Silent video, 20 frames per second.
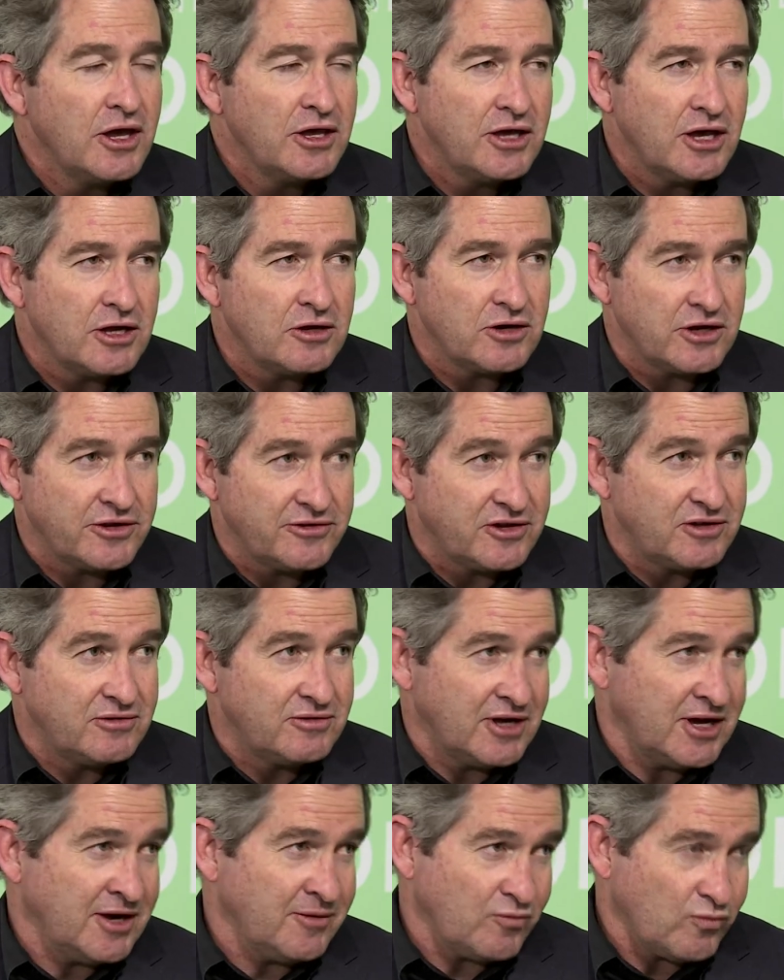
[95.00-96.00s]
Yeah, look,
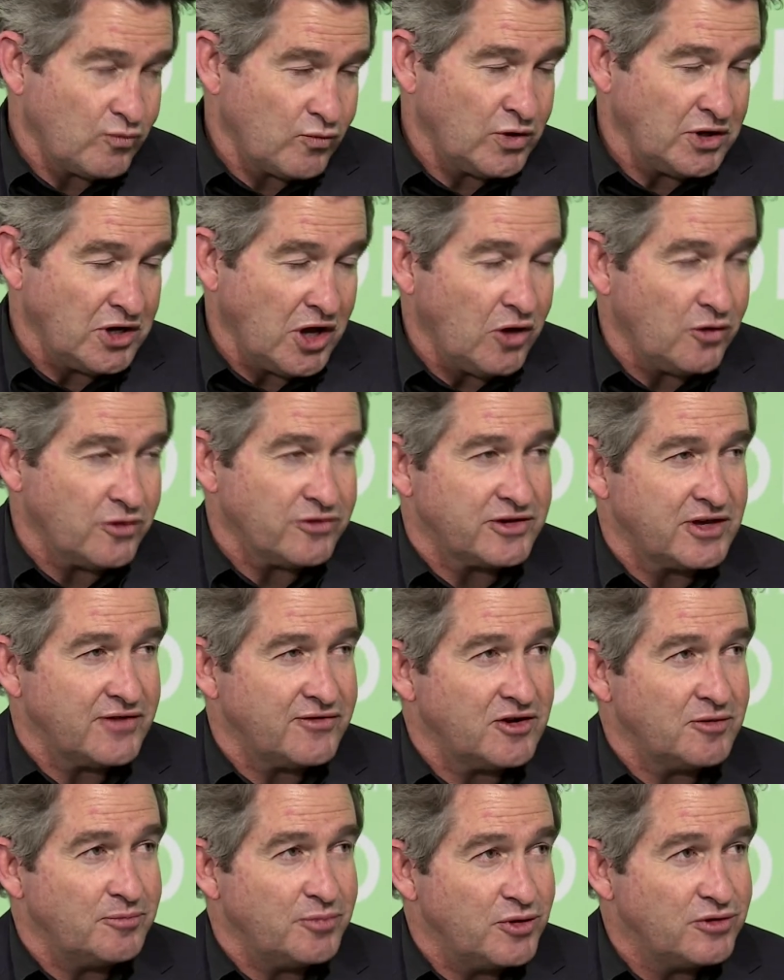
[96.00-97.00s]
we know it's
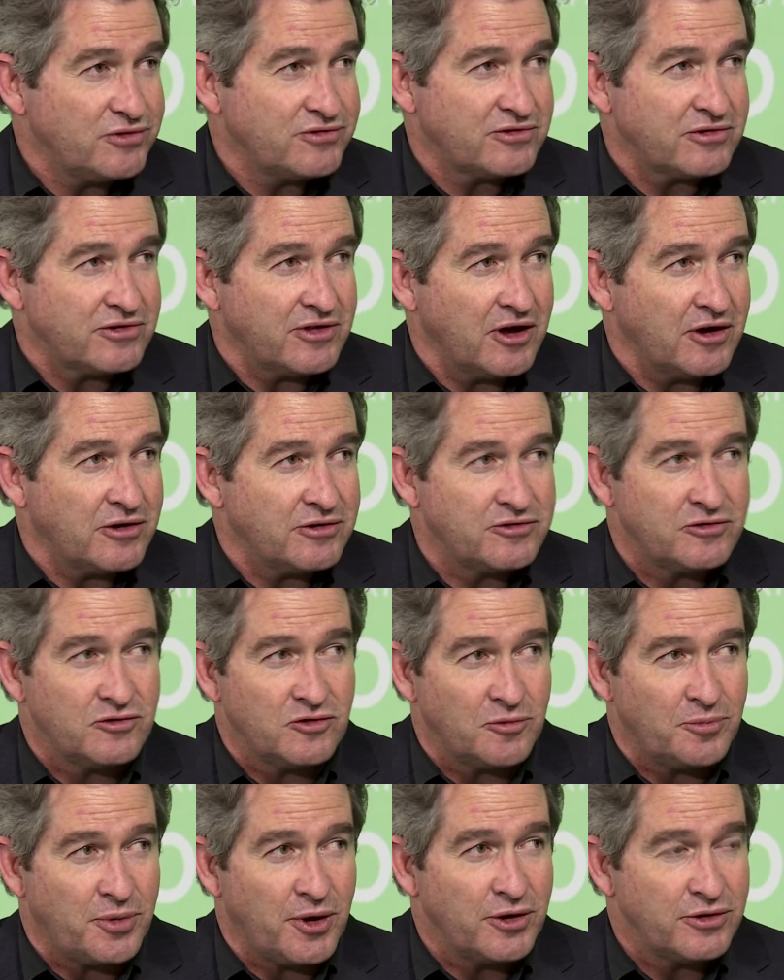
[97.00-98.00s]
given a boost to those who
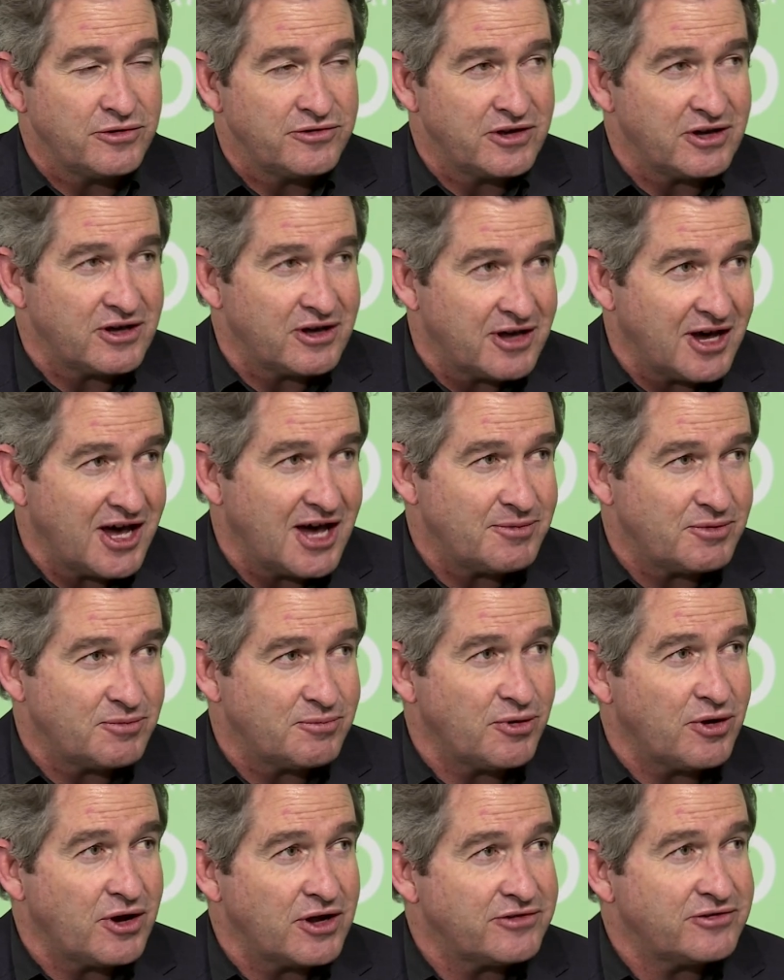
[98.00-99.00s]
are opposing carbon
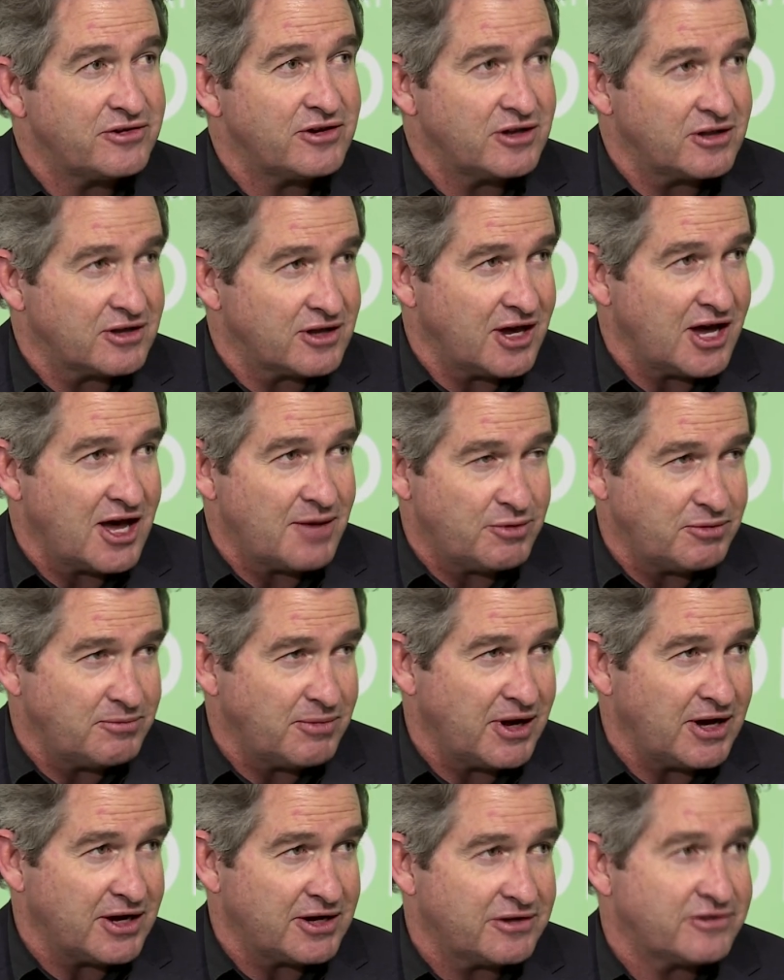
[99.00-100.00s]
pricing and carbon
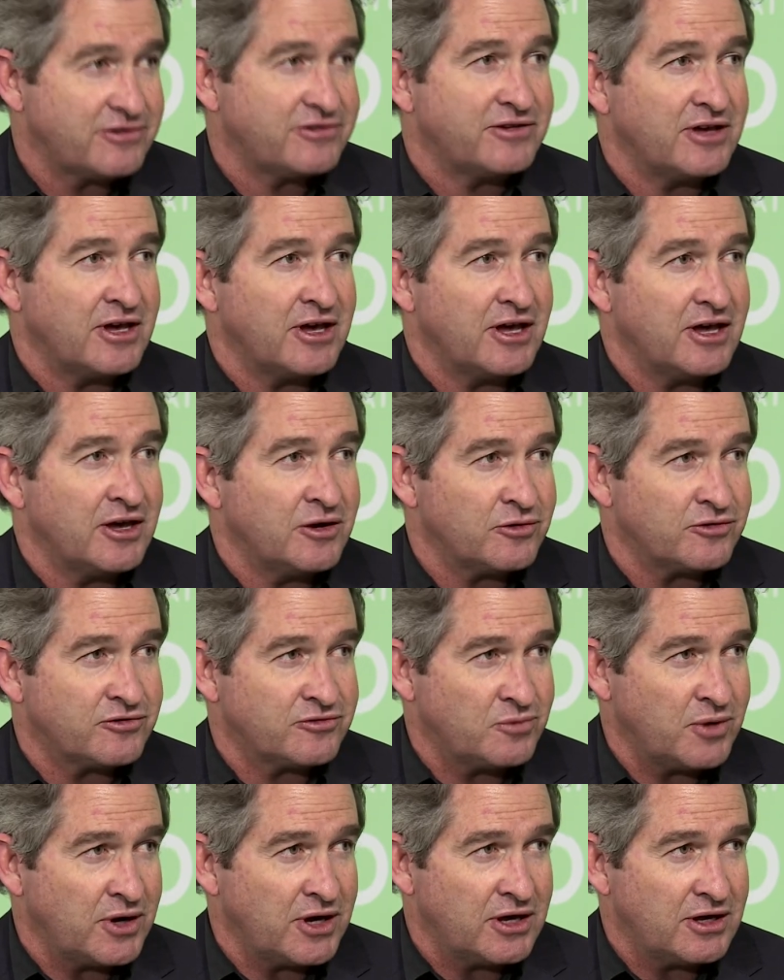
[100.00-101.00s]
markets
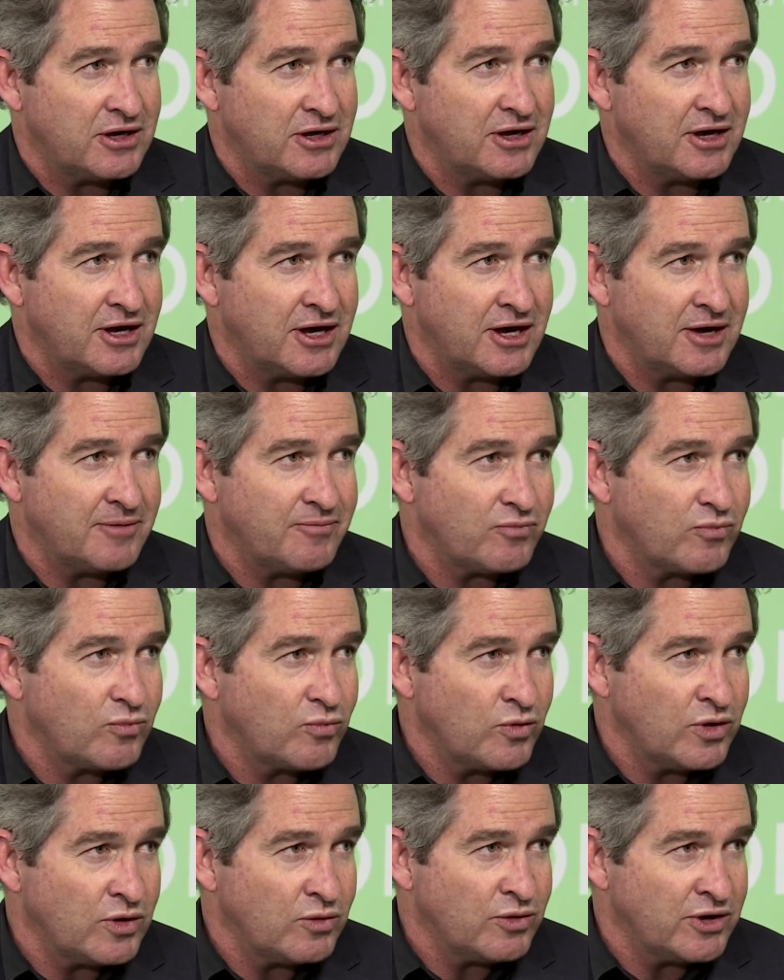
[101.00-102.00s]
elsewhere.
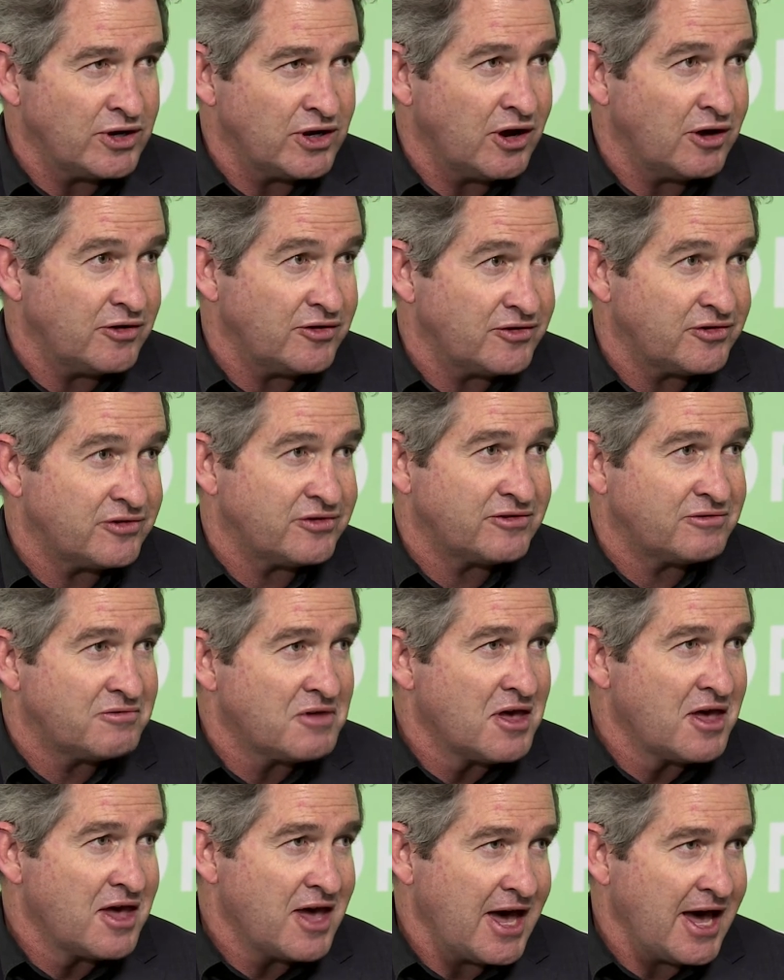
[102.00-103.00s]
We know this is
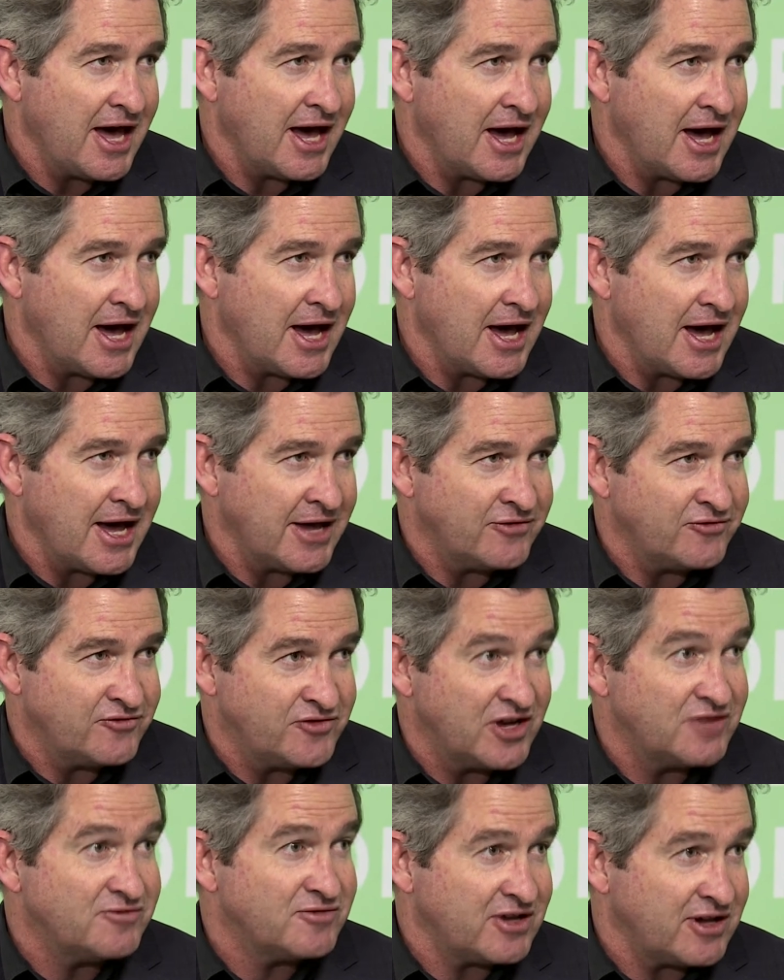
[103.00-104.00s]

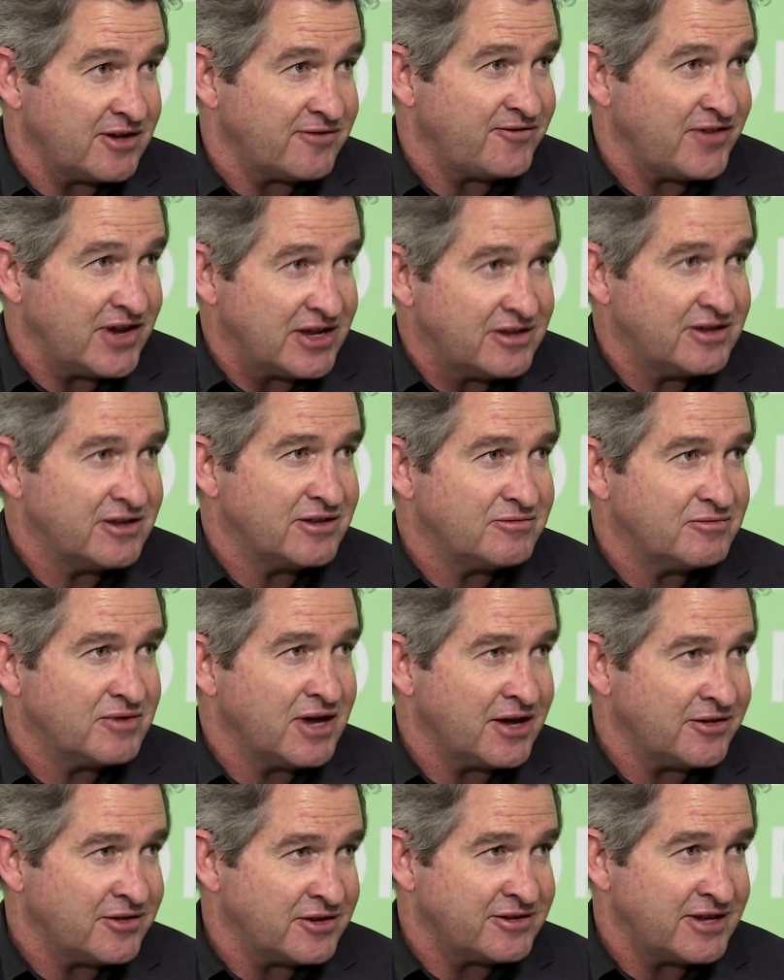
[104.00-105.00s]
generally affecting
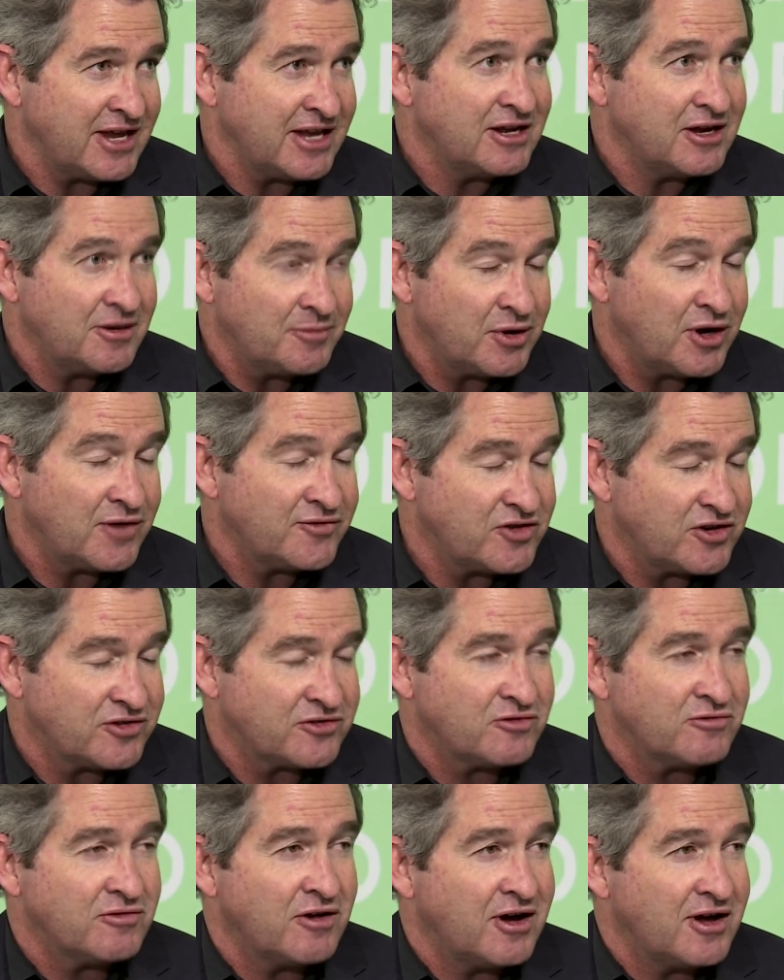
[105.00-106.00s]
the tenor. I mean, I've
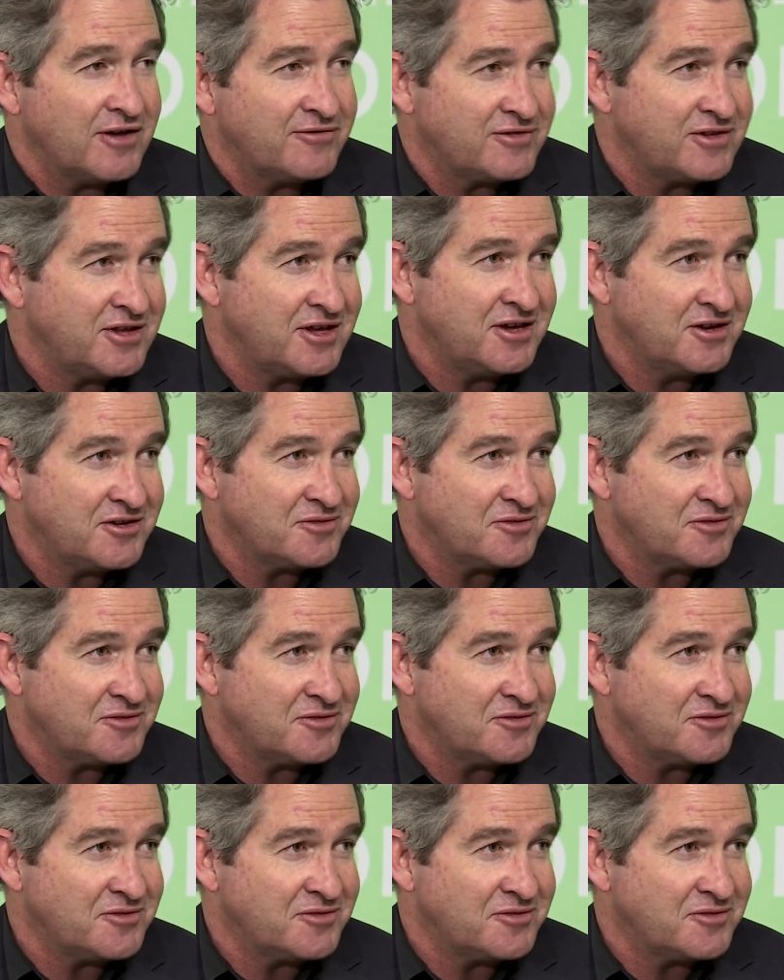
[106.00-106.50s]
just arrived here.